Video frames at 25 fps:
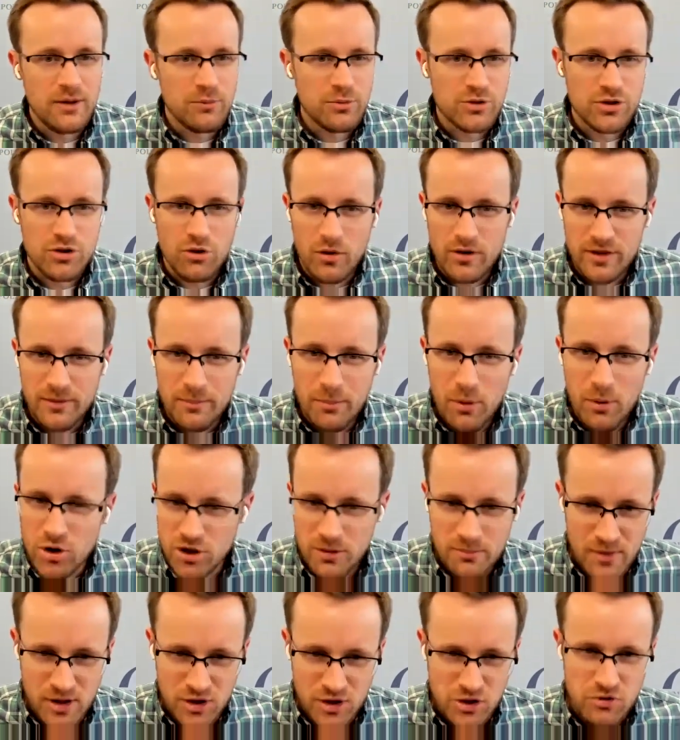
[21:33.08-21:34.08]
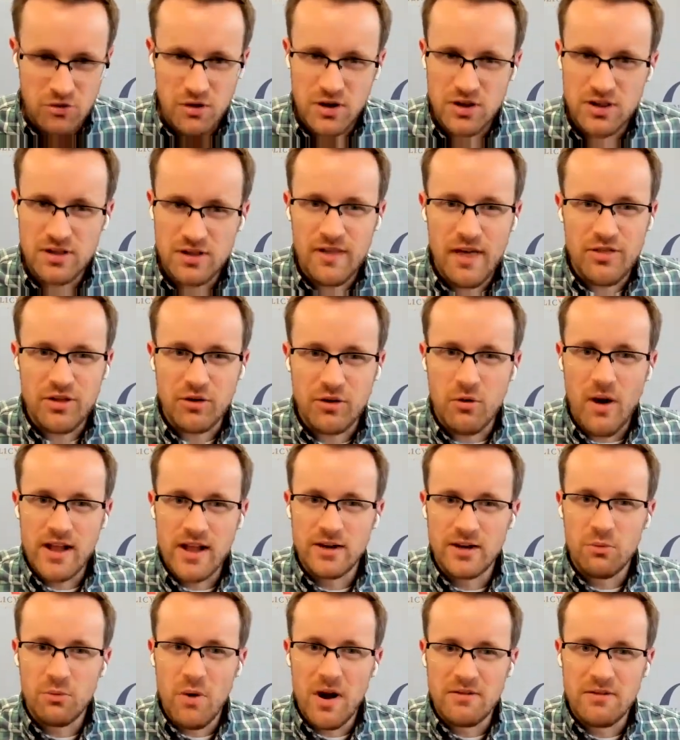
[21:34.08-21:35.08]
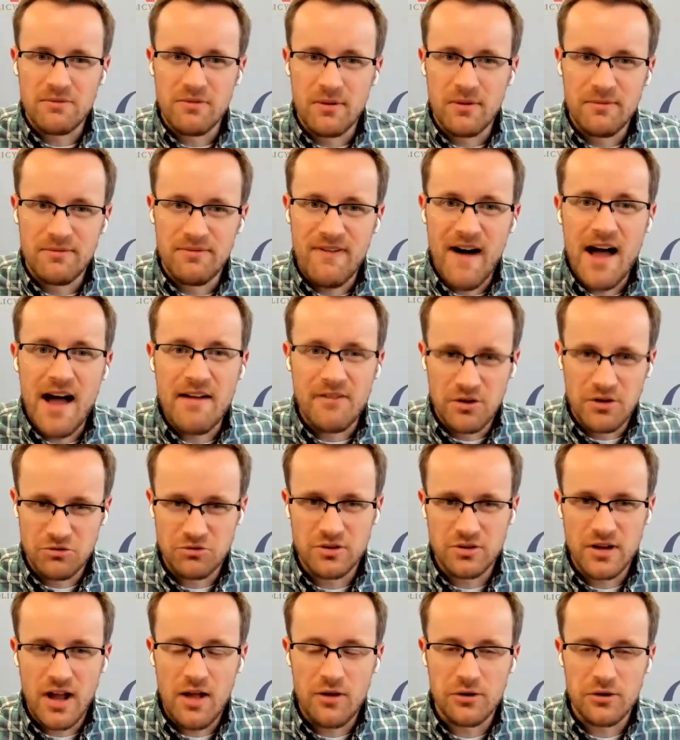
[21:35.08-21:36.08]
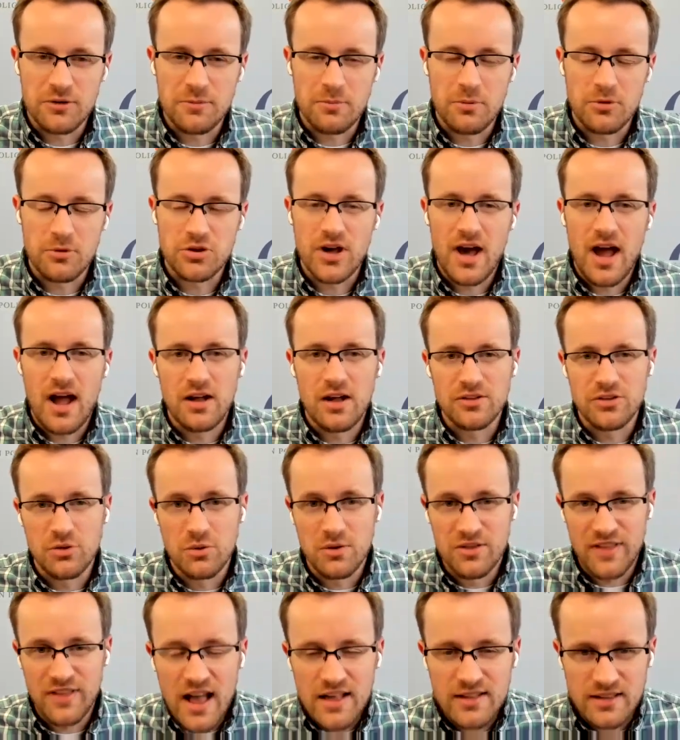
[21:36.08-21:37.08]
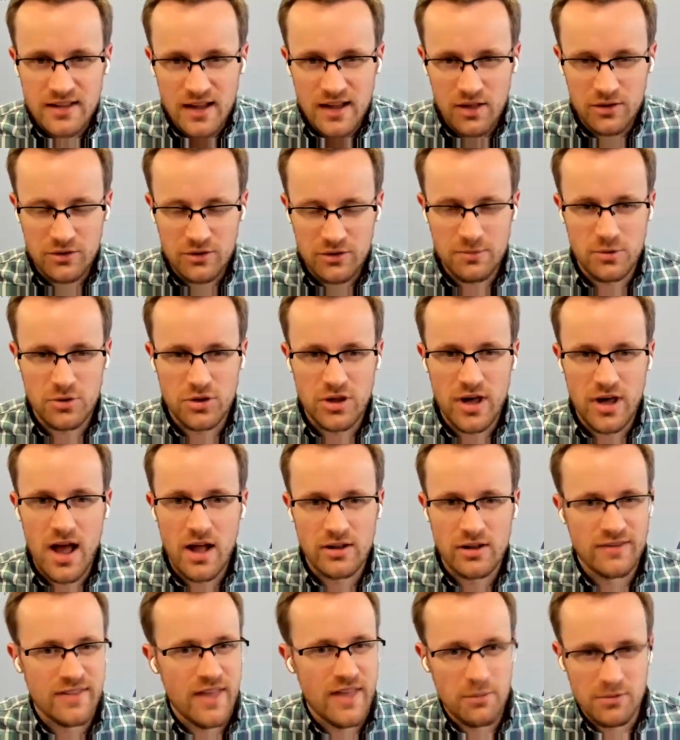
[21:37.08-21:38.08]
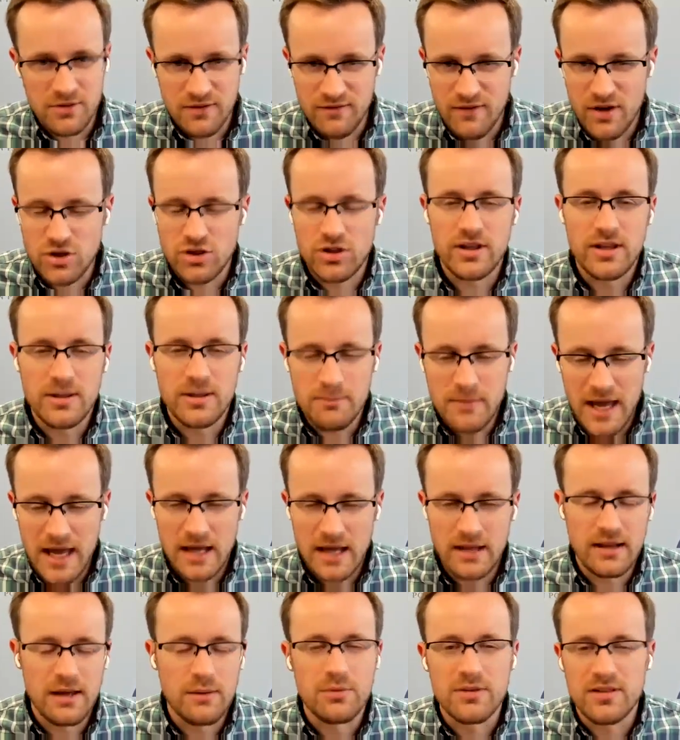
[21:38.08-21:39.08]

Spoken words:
It was during the Bush administration that the credit went from $500 per child to $1,000 per child, and that was eventually made.